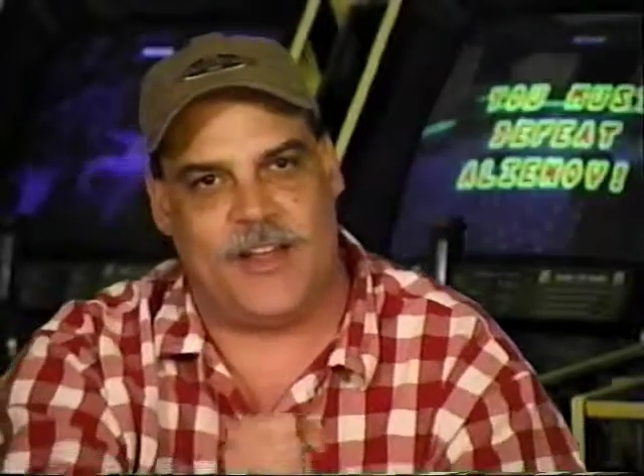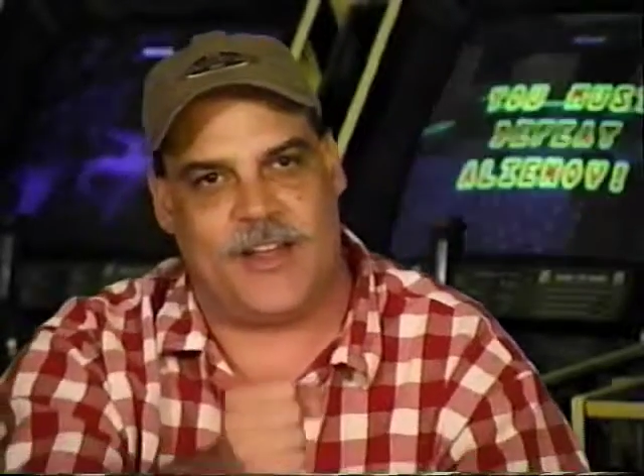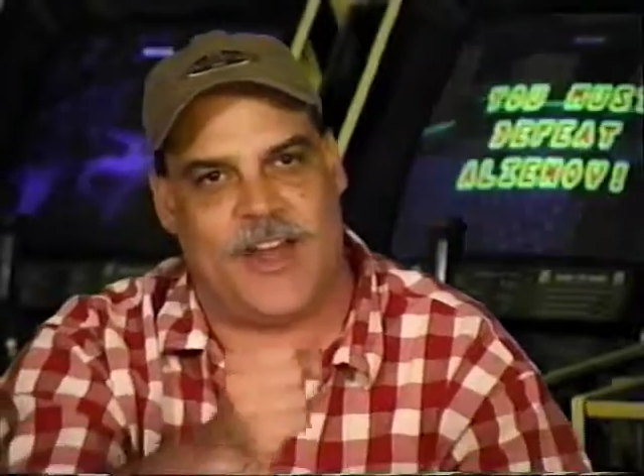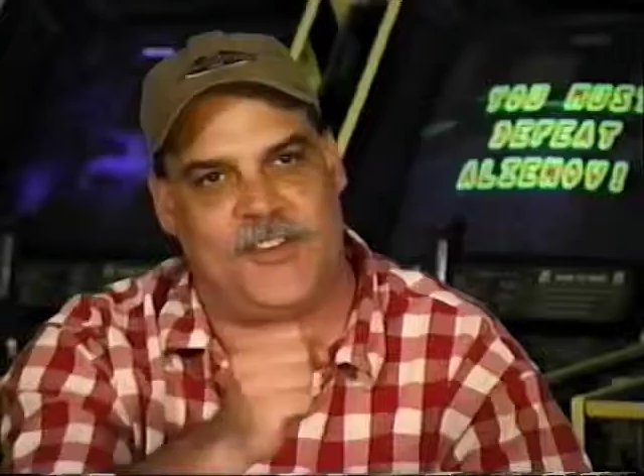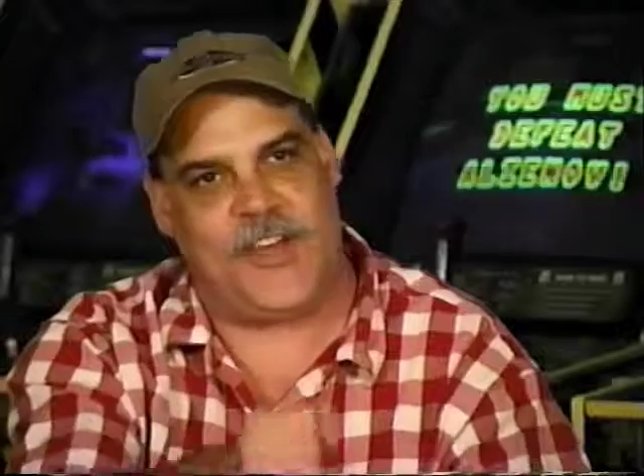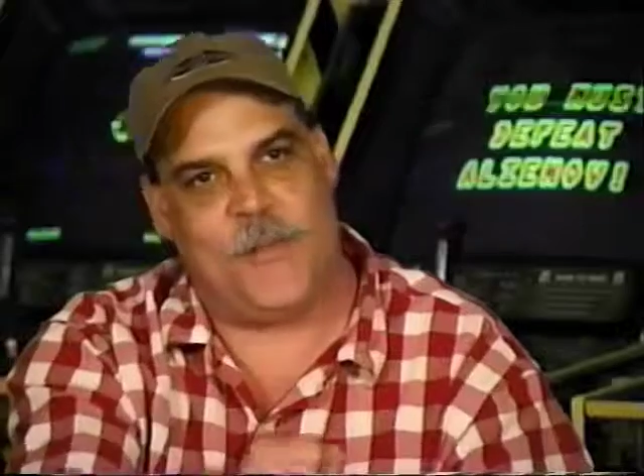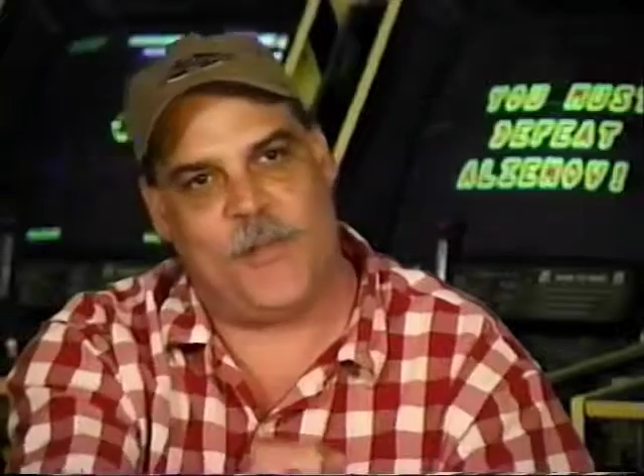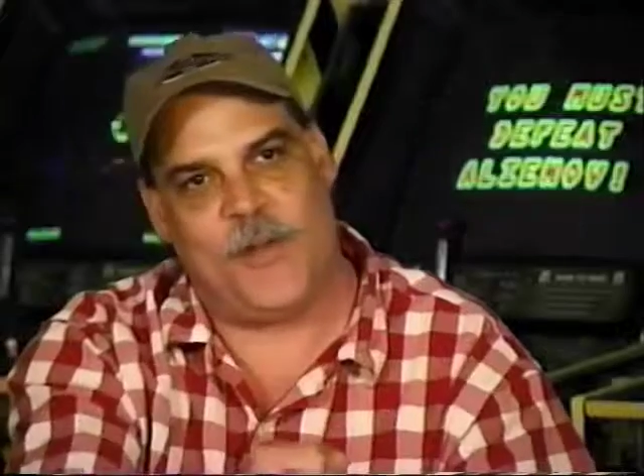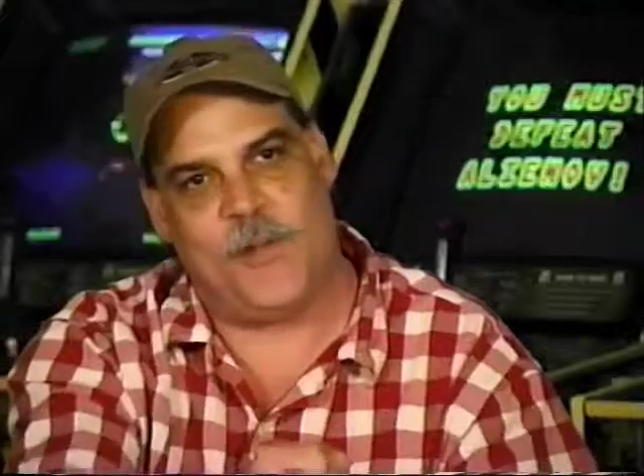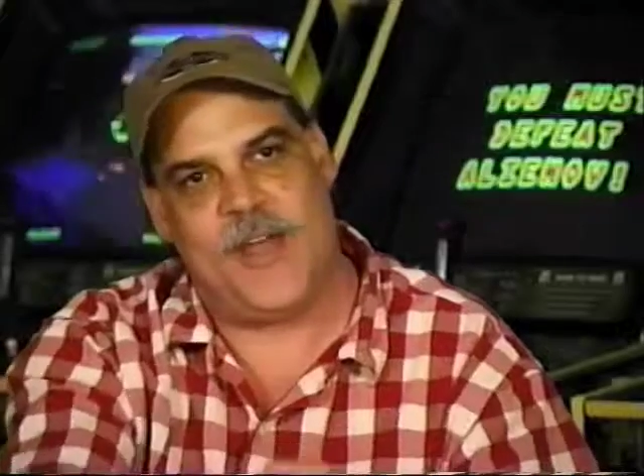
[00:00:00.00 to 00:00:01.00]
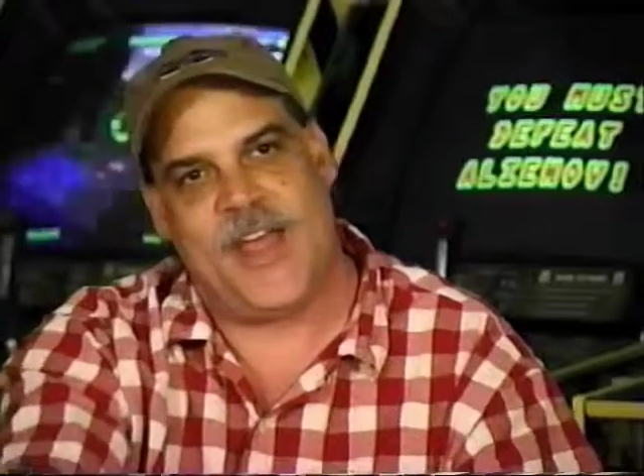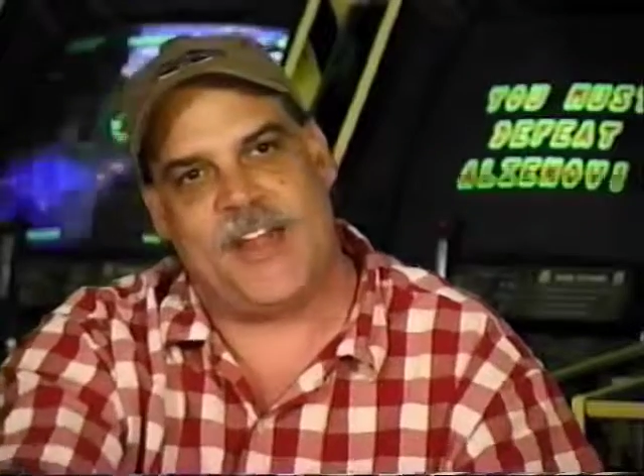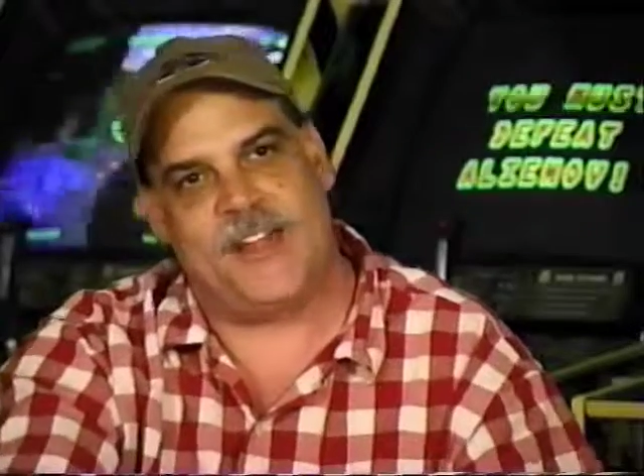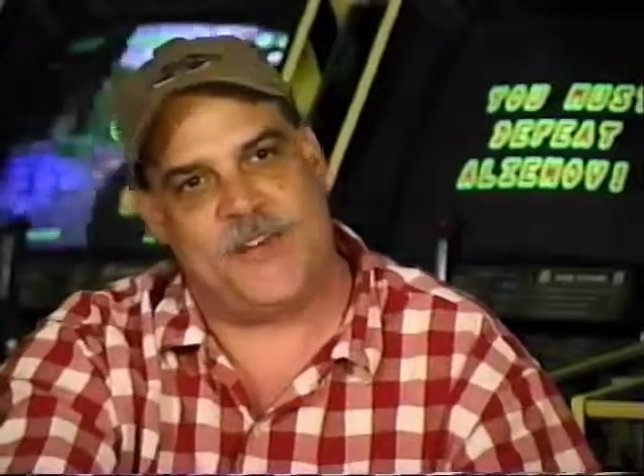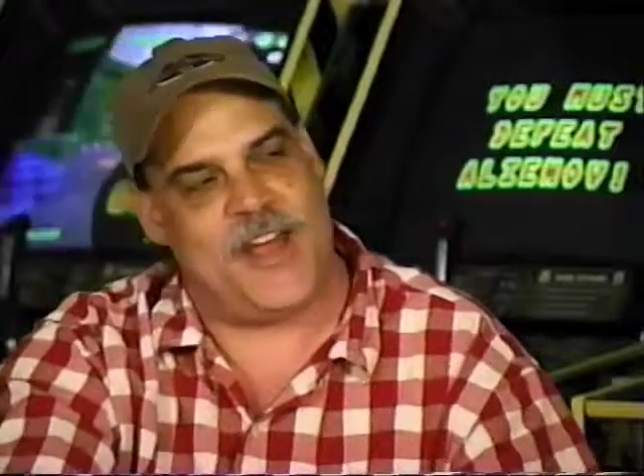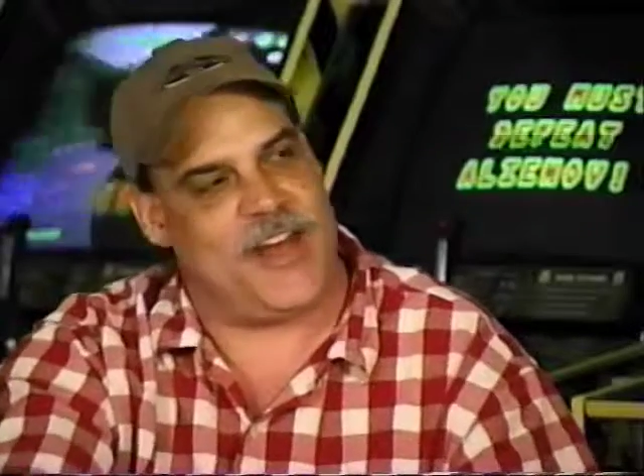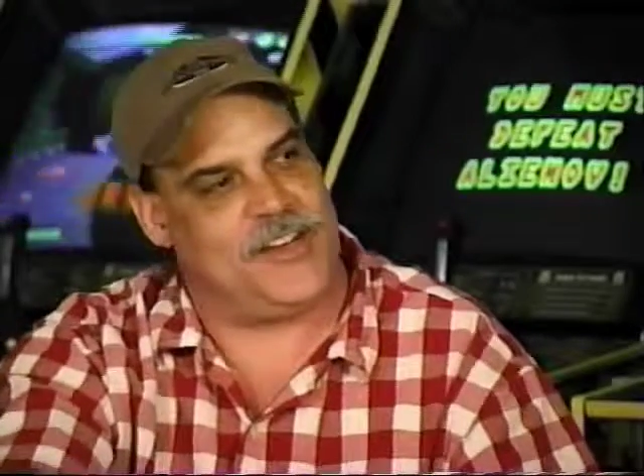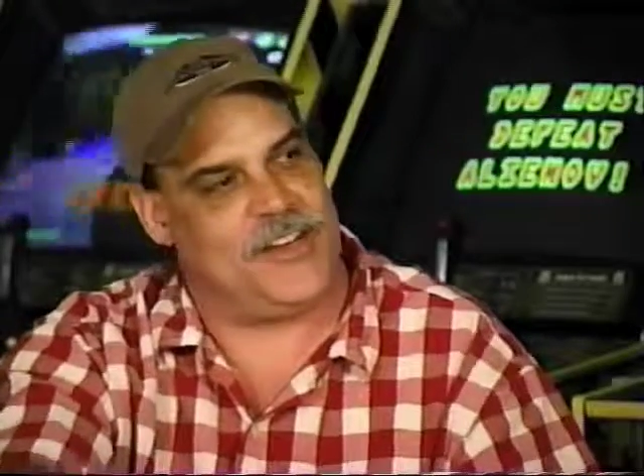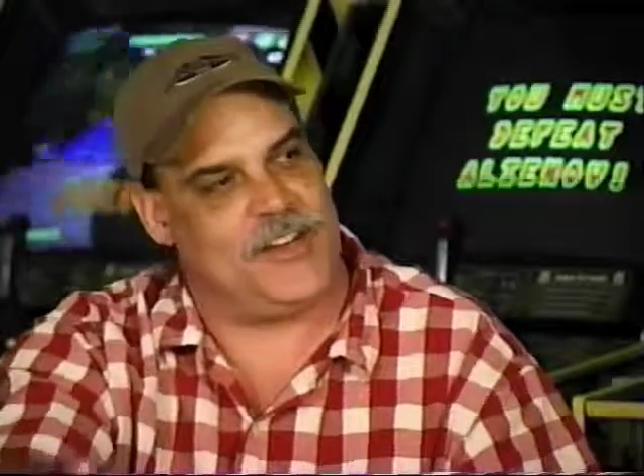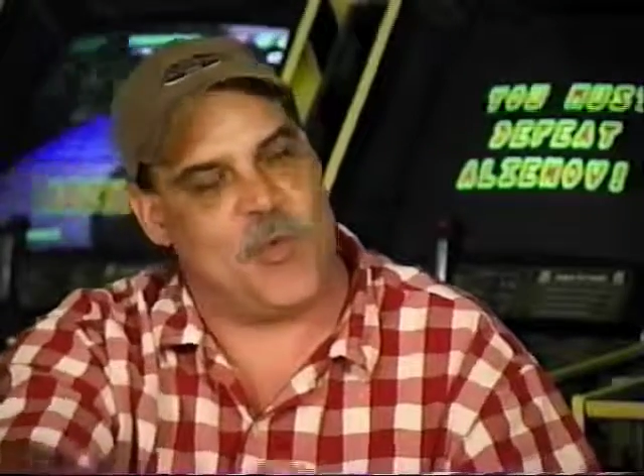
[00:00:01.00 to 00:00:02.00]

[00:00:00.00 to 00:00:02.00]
catch up with them, and then you had to